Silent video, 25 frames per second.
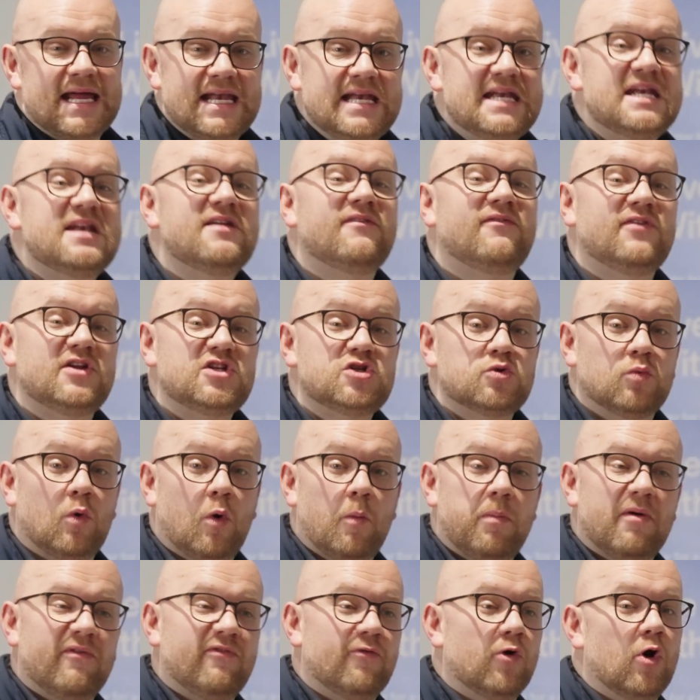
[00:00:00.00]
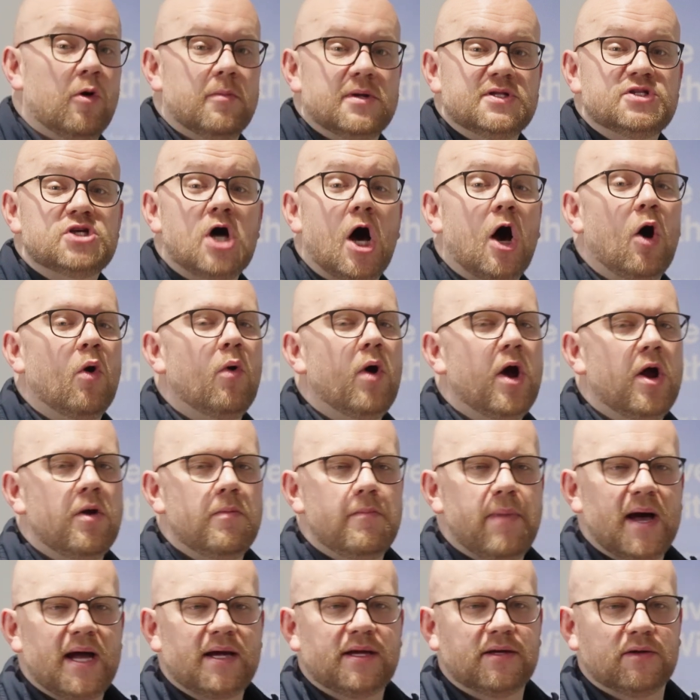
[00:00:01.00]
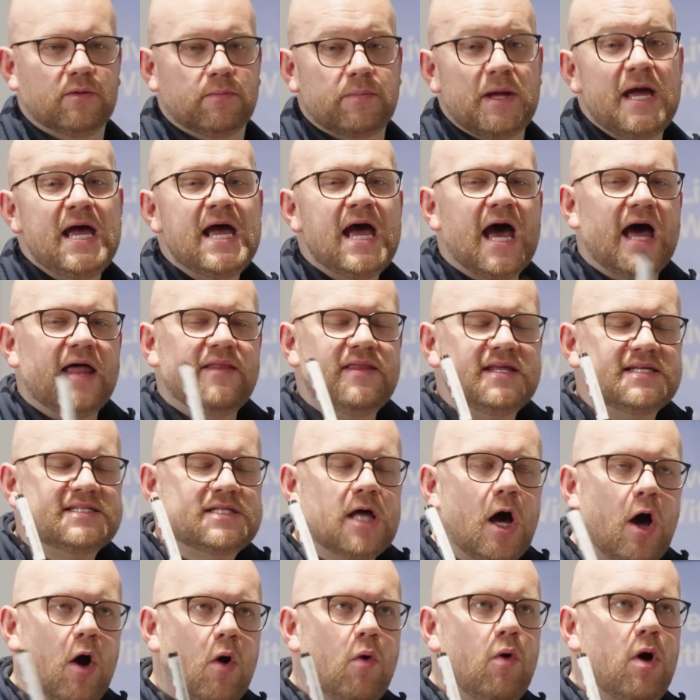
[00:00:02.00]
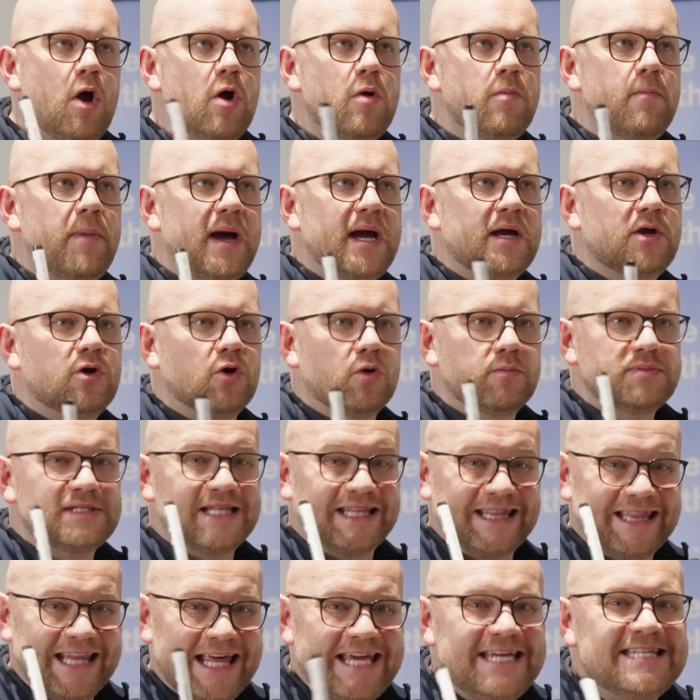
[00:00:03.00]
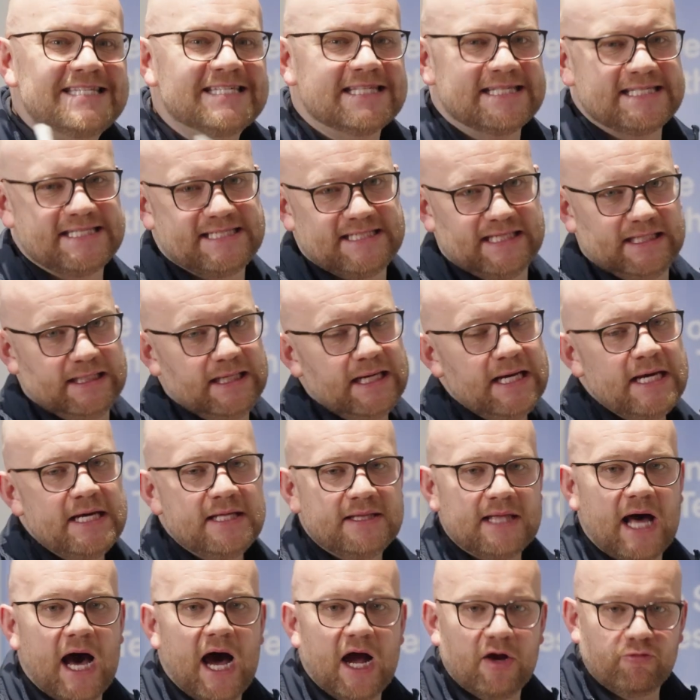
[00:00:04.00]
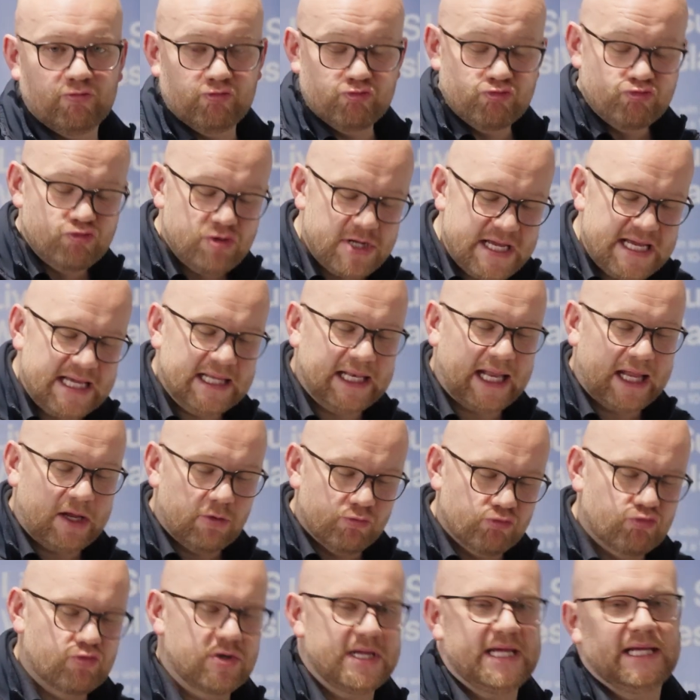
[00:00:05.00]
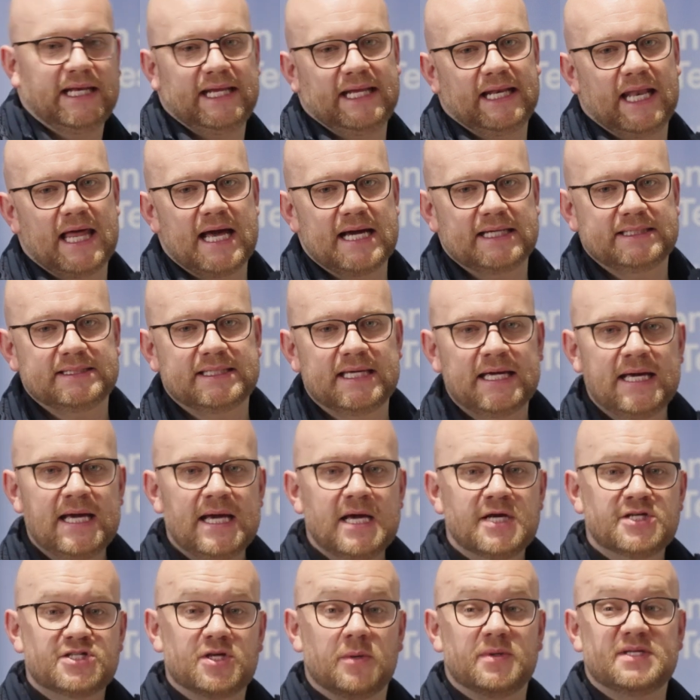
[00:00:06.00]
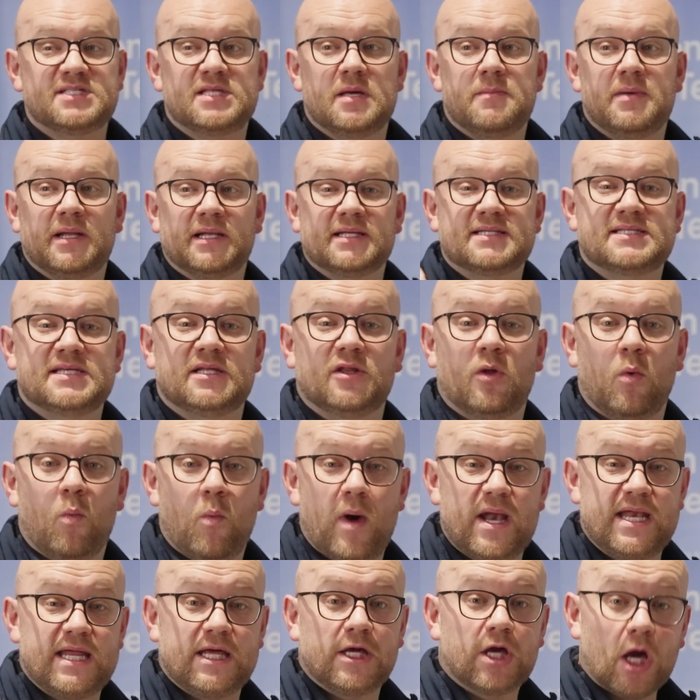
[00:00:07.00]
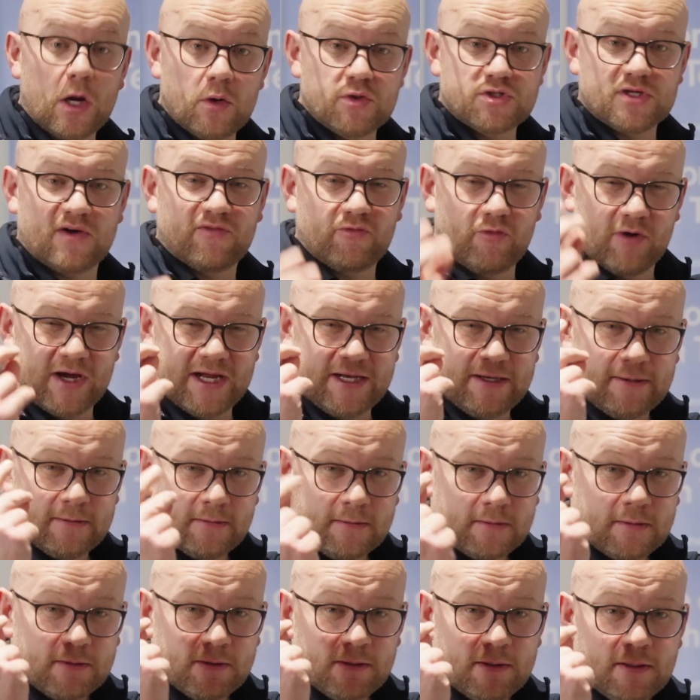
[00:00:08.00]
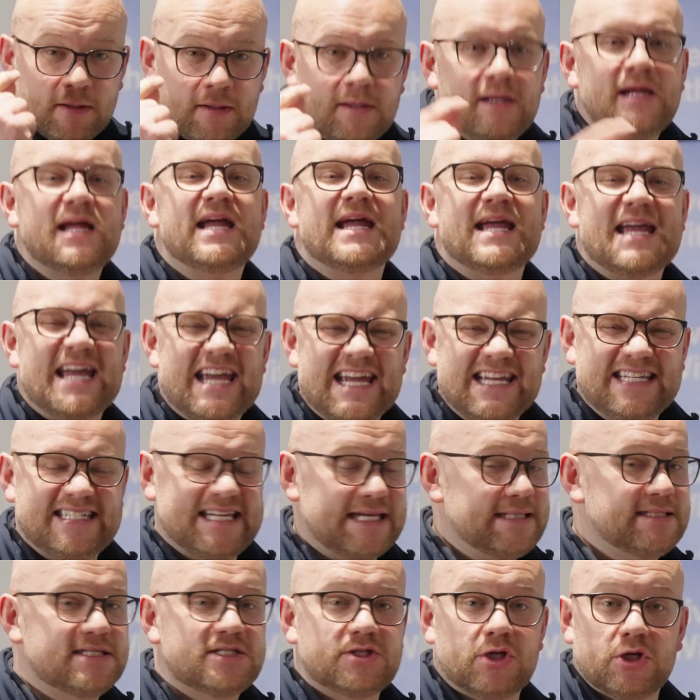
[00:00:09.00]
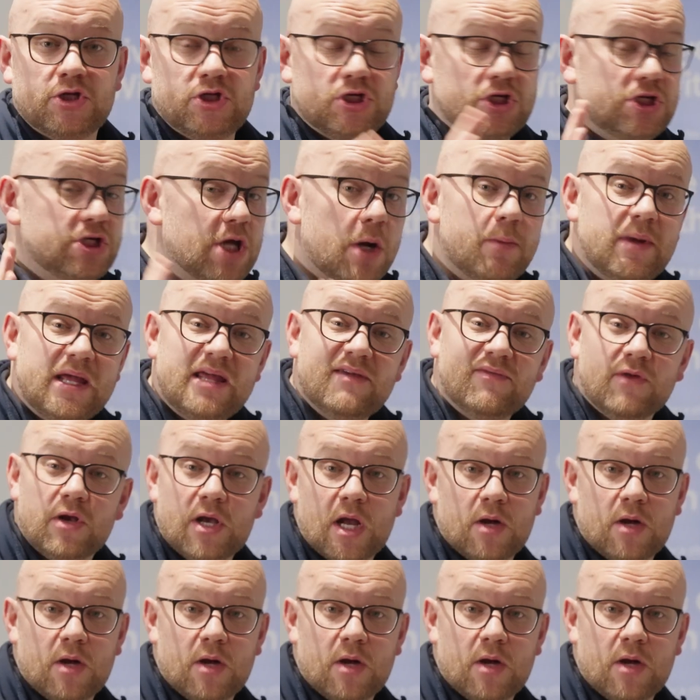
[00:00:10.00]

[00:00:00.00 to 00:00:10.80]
individual performance, whole home backup, and it's the whole home backup's latency that I really, really like. So it's the ability that when it goes off grid, it's instant. You don't even